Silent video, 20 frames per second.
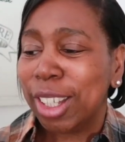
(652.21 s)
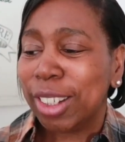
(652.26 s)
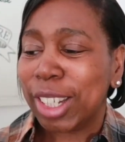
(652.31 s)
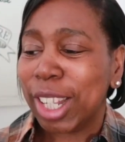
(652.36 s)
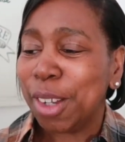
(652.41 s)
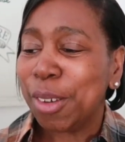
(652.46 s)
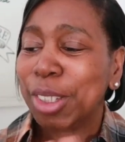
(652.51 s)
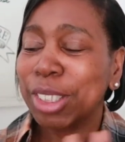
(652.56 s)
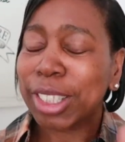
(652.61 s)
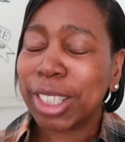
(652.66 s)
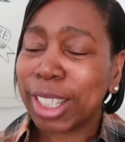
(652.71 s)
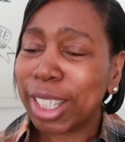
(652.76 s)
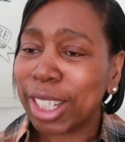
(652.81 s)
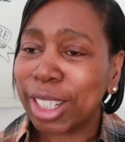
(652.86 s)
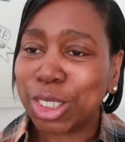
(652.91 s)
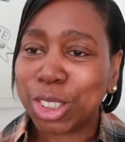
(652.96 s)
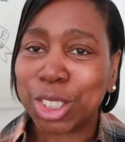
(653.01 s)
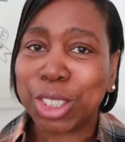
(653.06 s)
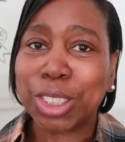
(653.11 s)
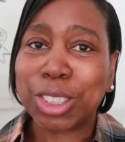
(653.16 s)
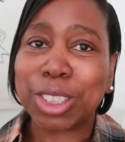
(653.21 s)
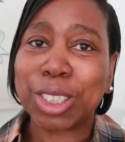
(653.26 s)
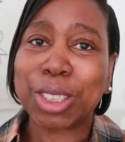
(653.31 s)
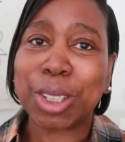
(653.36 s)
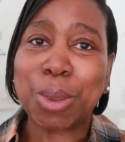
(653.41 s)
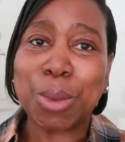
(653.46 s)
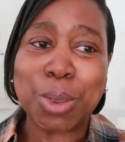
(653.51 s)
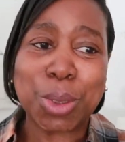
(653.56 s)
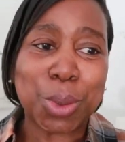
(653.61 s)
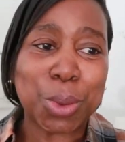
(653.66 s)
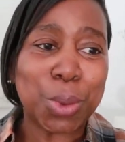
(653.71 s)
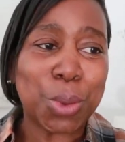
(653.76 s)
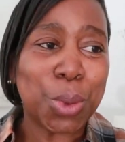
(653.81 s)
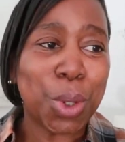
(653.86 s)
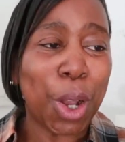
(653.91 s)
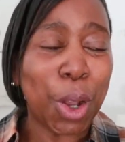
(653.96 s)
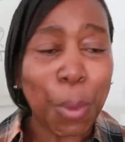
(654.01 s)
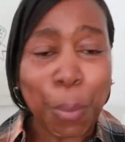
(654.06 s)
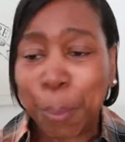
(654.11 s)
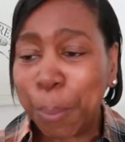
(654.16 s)
Now, I didn't get a chance to go
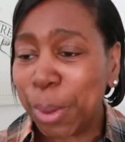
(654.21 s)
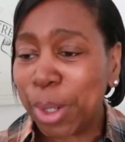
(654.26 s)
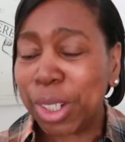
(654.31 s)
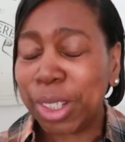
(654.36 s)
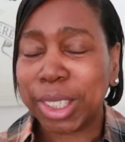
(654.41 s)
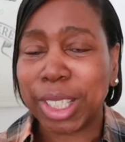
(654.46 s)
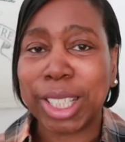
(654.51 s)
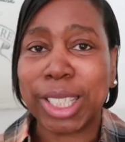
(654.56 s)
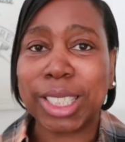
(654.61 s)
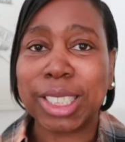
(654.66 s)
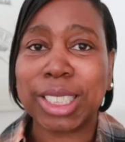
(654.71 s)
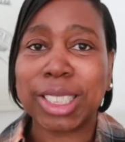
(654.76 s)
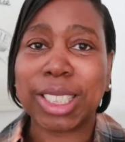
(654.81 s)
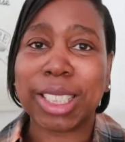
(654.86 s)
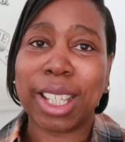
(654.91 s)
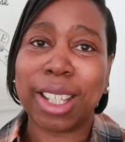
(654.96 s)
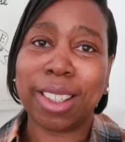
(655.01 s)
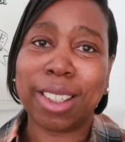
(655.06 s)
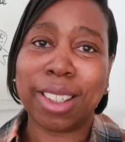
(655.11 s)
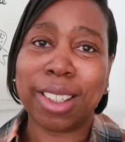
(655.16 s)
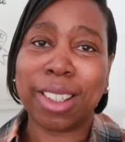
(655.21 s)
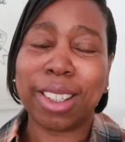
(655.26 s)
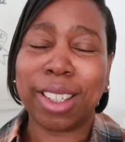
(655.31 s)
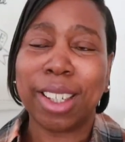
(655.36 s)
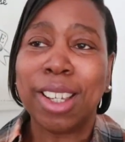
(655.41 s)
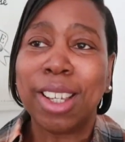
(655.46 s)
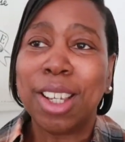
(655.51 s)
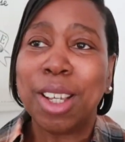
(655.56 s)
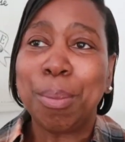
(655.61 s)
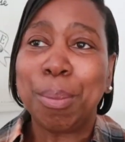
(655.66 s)
to Home Bargains to get like